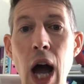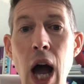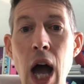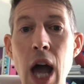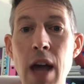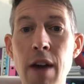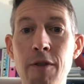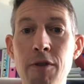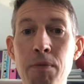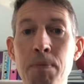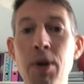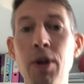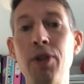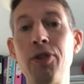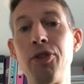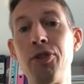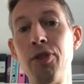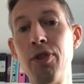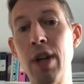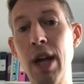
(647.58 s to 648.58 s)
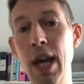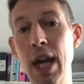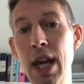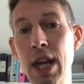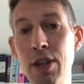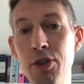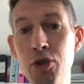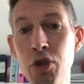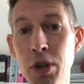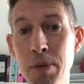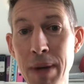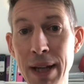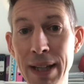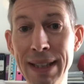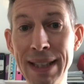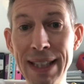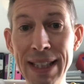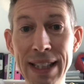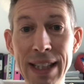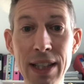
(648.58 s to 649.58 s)
If the person is talking about
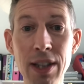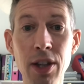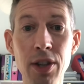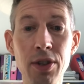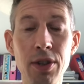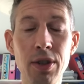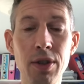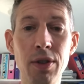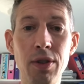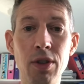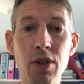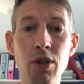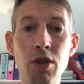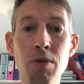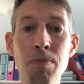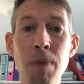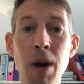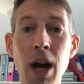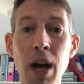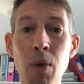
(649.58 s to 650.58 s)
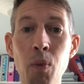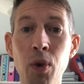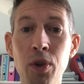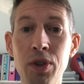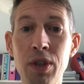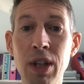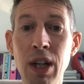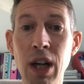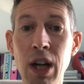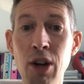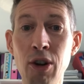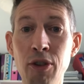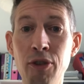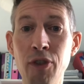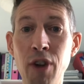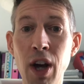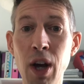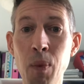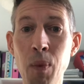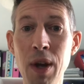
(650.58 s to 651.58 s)
dizziness, you might want to
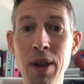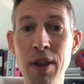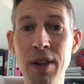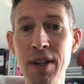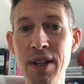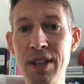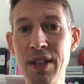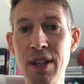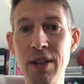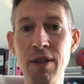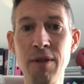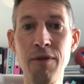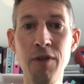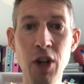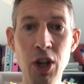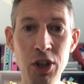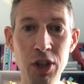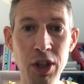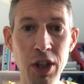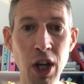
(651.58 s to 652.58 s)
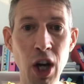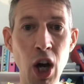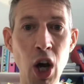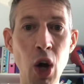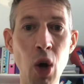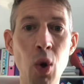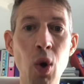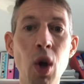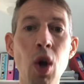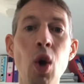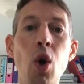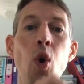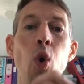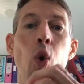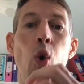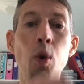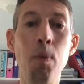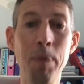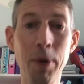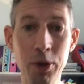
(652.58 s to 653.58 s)
clarify whether this is a vertigo
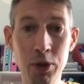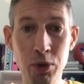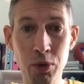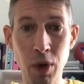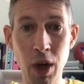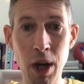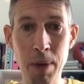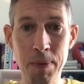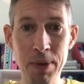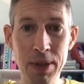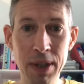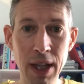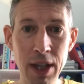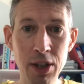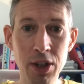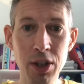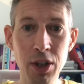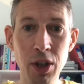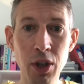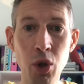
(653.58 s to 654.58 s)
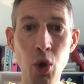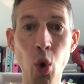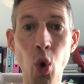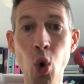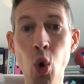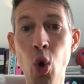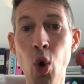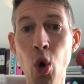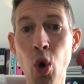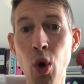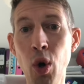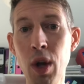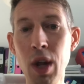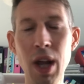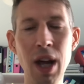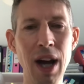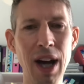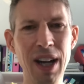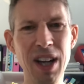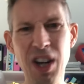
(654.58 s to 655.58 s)
or postural hypertension or
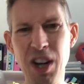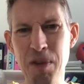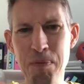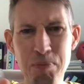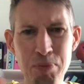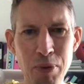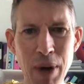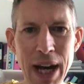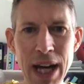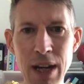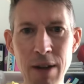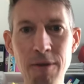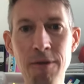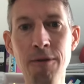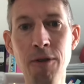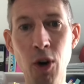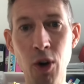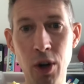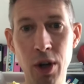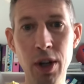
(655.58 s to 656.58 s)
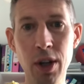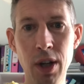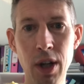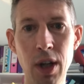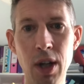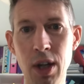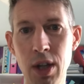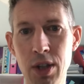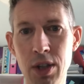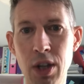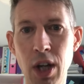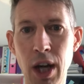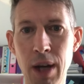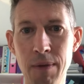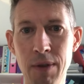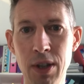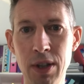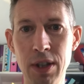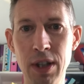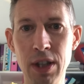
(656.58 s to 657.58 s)
a kind of brain fog
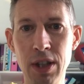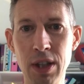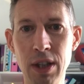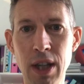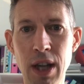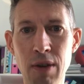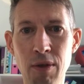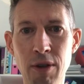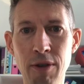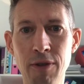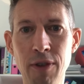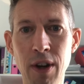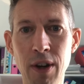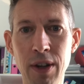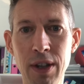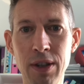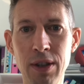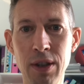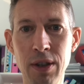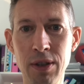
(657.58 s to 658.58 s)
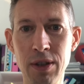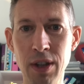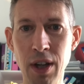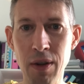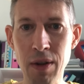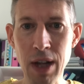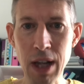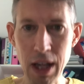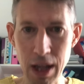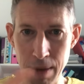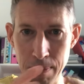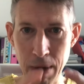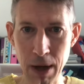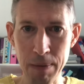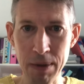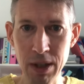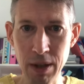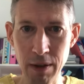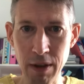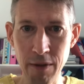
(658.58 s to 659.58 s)
type condition they're referring to. So it might
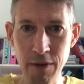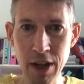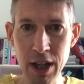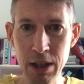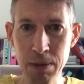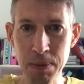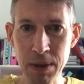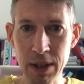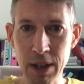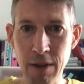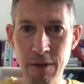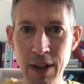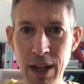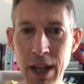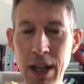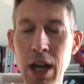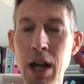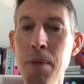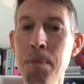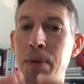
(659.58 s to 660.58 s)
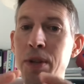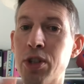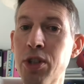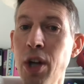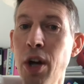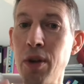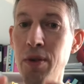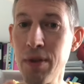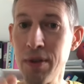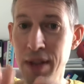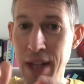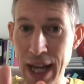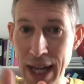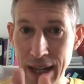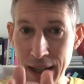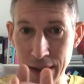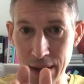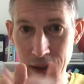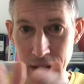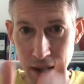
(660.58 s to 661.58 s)
be something very specific, but don't
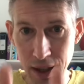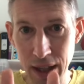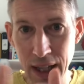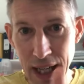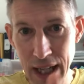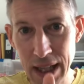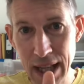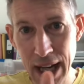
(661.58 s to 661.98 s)
then lead